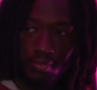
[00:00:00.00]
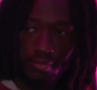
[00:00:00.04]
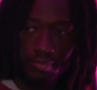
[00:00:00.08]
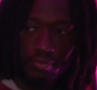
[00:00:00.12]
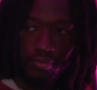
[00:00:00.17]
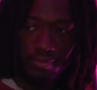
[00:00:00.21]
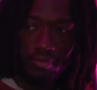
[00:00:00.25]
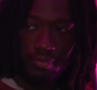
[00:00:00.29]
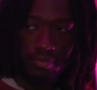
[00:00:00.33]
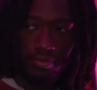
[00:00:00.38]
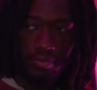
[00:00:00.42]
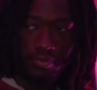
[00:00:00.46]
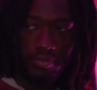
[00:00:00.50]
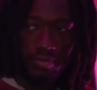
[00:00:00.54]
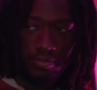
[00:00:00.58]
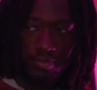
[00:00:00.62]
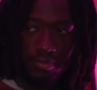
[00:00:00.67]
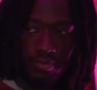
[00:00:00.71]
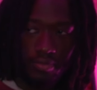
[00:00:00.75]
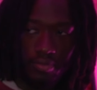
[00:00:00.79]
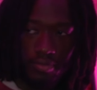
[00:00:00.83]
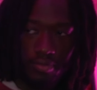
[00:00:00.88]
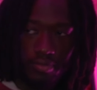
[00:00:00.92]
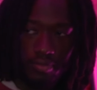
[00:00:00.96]

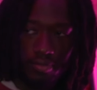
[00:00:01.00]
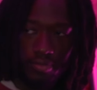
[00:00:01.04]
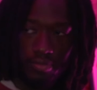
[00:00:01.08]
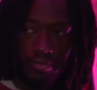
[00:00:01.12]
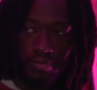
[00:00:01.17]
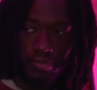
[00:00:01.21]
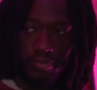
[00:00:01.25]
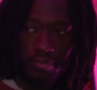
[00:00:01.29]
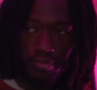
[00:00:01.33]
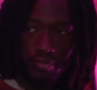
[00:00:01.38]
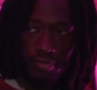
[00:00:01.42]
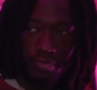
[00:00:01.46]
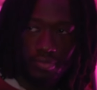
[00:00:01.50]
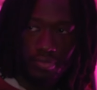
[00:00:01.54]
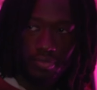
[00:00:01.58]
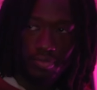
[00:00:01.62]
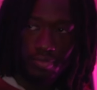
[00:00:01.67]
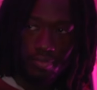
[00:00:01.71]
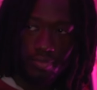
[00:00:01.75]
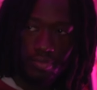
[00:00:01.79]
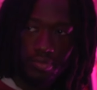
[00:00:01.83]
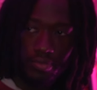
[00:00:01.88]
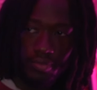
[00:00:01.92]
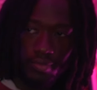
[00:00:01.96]

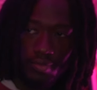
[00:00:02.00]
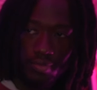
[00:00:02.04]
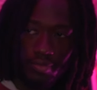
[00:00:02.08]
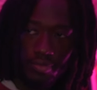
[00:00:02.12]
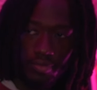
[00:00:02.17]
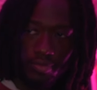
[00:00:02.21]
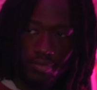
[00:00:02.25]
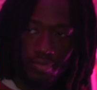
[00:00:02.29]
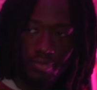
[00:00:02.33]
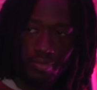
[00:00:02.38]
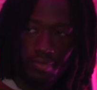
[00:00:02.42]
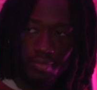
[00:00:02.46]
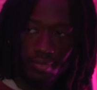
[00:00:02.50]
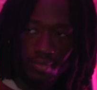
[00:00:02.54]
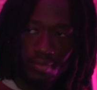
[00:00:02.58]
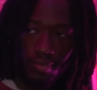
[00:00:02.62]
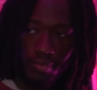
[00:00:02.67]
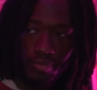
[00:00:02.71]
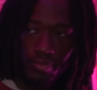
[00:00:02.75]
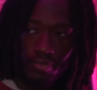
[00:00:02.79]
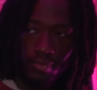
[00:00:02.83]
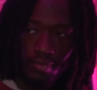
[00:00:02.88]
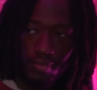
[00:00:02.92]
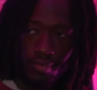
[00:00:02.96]

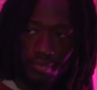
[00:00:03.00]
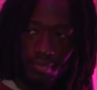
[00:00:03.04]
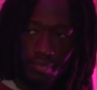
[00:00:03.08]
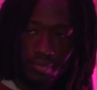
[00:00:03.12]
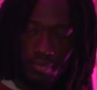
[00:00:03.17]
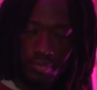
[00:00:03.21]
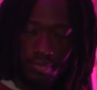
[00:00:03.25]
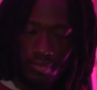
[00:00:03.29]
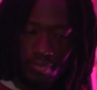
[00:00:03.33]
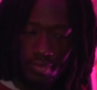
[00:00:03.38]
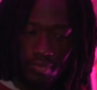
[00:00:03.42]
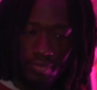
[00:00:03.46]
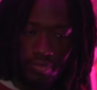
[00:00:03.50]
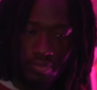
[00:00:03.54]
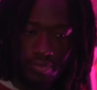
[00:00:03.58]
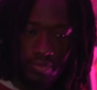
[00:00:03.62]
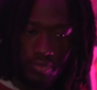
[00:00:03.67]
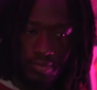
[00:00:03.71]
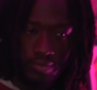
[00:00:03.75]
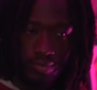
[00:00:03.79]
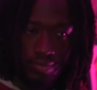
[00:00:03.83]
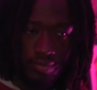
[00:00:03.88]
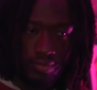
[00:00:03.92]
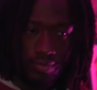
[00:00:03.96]

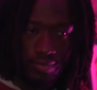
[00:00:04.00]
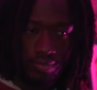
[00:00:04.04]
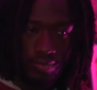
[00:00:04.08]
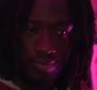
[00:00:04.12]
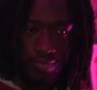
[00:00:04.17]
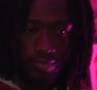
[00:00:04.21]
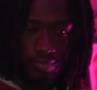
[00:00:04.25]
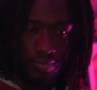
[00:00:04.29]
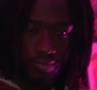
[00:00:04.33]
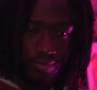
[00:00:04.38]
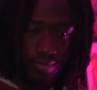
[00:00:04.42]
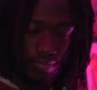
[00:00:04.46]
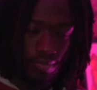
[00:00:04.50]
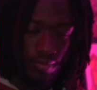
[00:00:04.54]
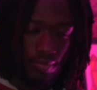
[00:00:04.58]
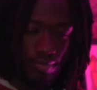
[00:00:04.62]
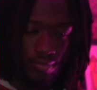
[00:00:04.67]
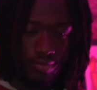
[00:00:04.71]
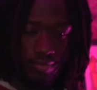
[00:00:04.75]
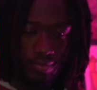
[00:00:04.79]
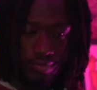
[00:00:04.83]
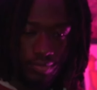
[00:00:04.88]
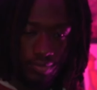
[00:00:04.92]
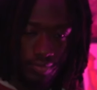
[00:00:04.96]

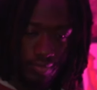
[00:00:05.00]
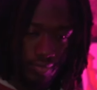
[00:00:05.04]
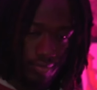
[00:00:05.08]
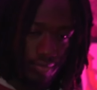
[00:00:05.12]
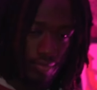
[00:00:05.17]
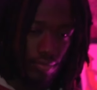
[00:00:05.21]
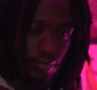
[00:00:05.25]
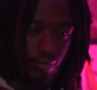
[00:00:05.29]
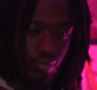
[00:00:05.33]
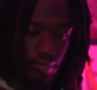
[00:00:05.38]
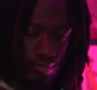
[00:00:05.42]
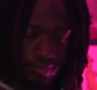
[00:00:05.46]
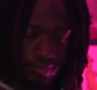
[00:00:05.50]
This person isn't speaking.